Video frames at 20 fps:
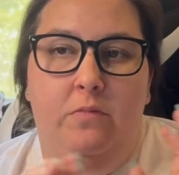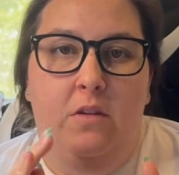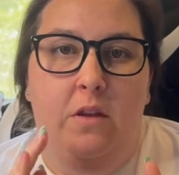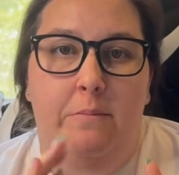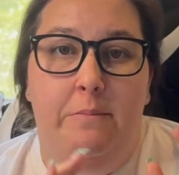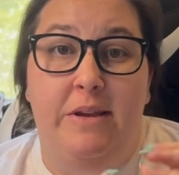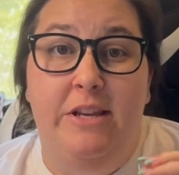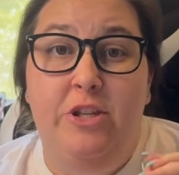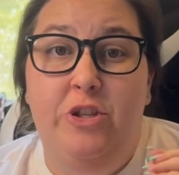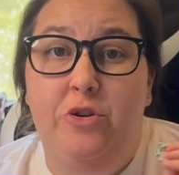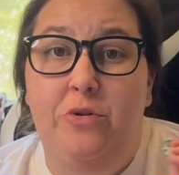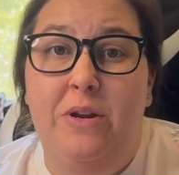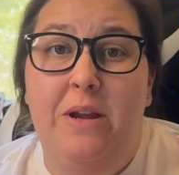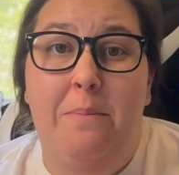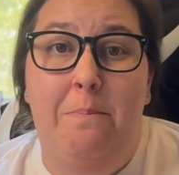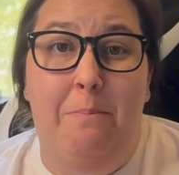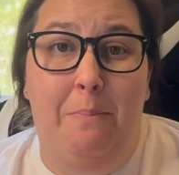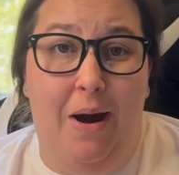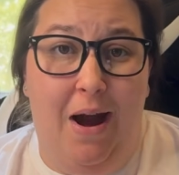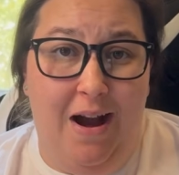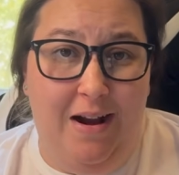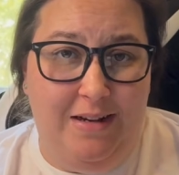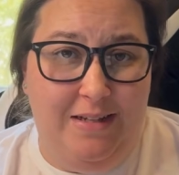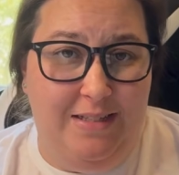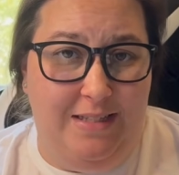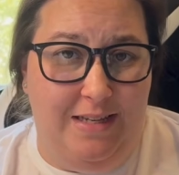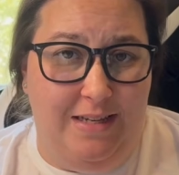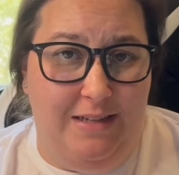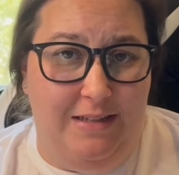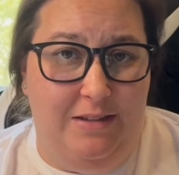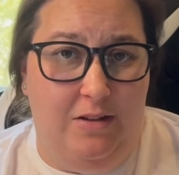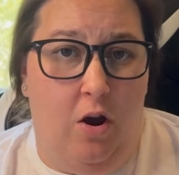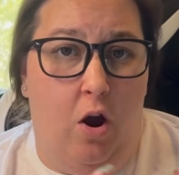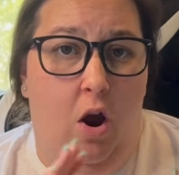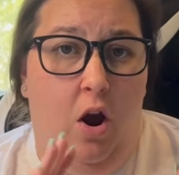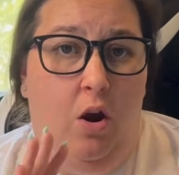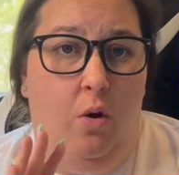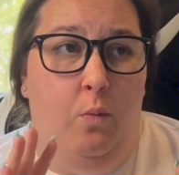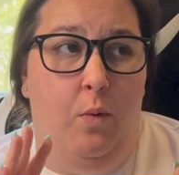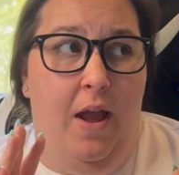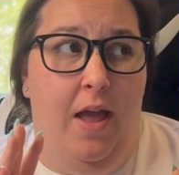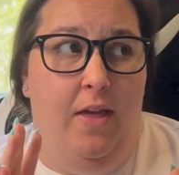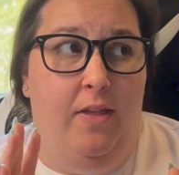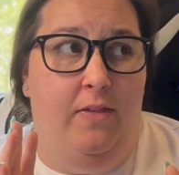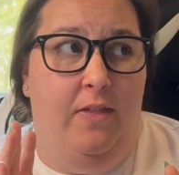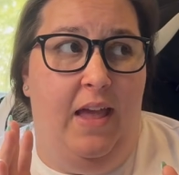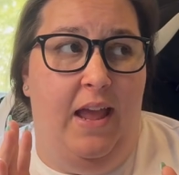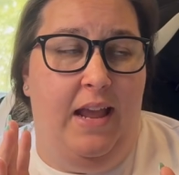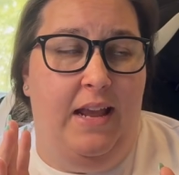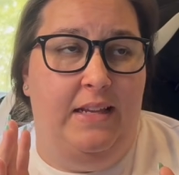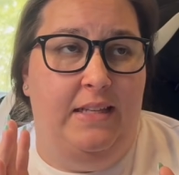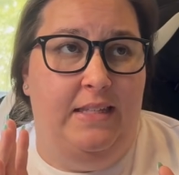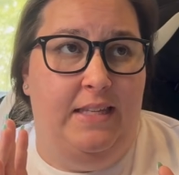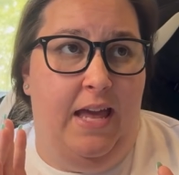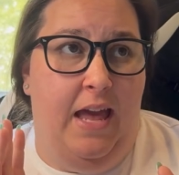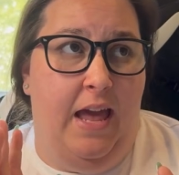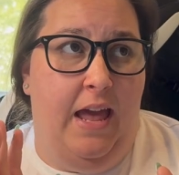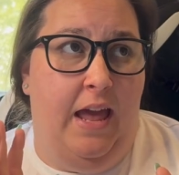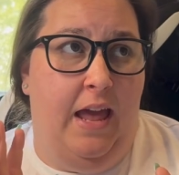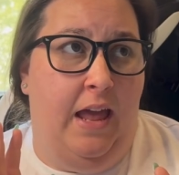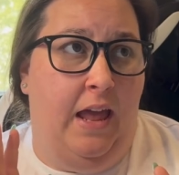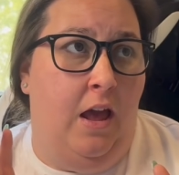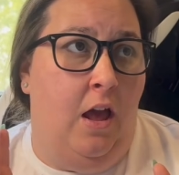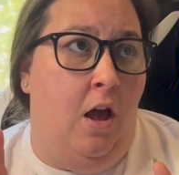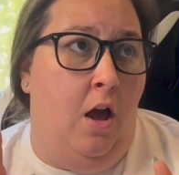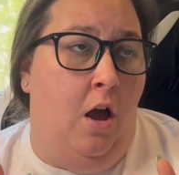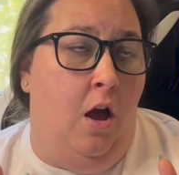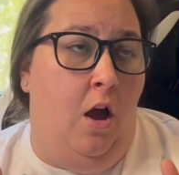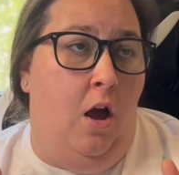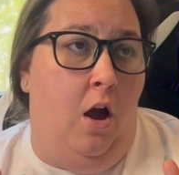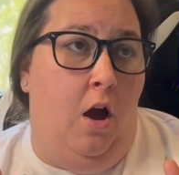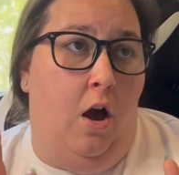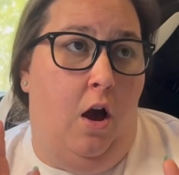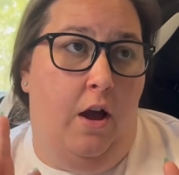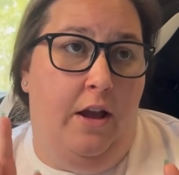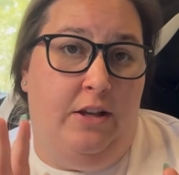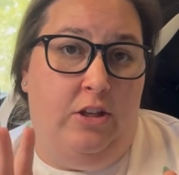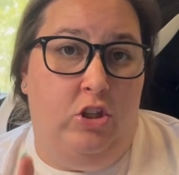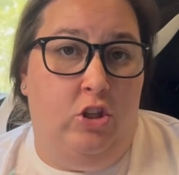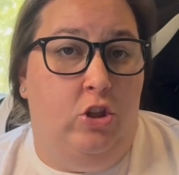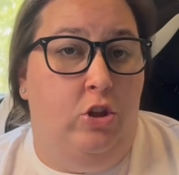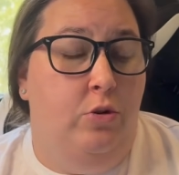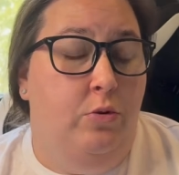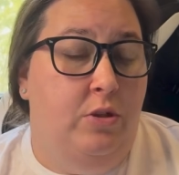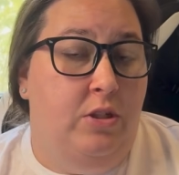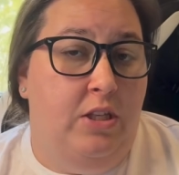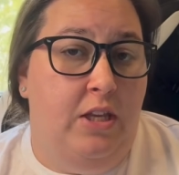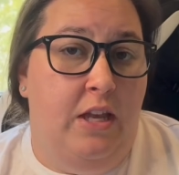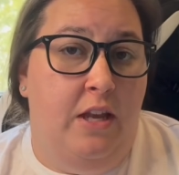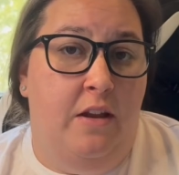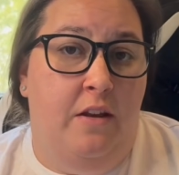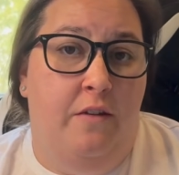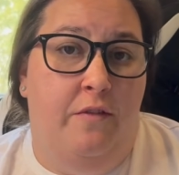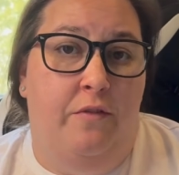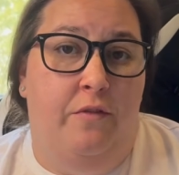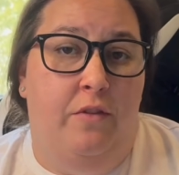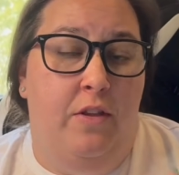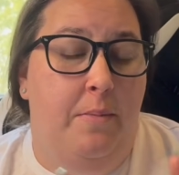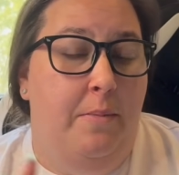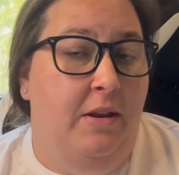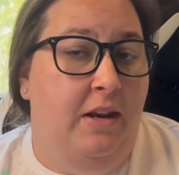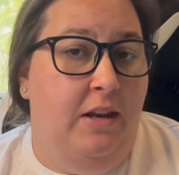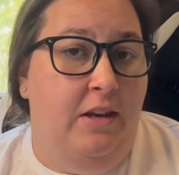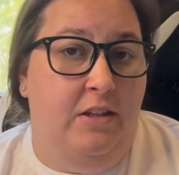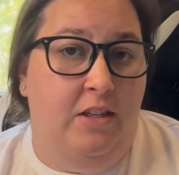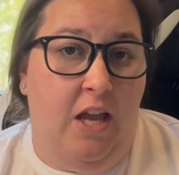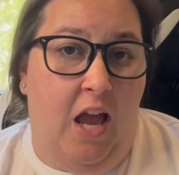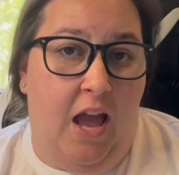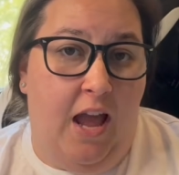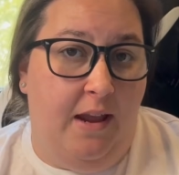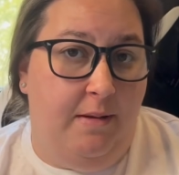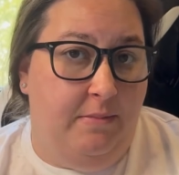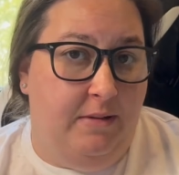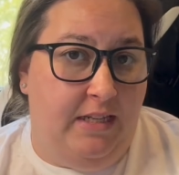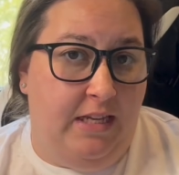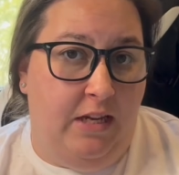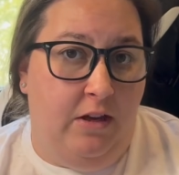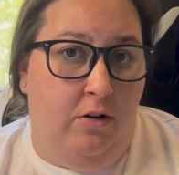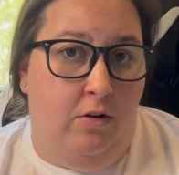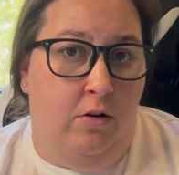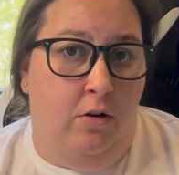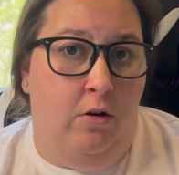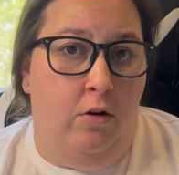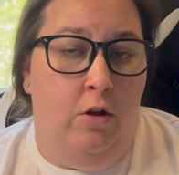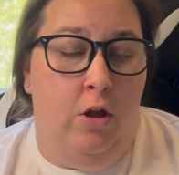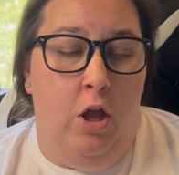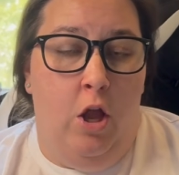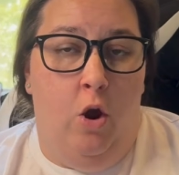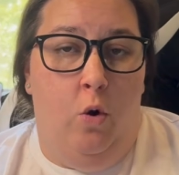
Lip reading: Mystery boxes are when they say exclusive, limited time deal.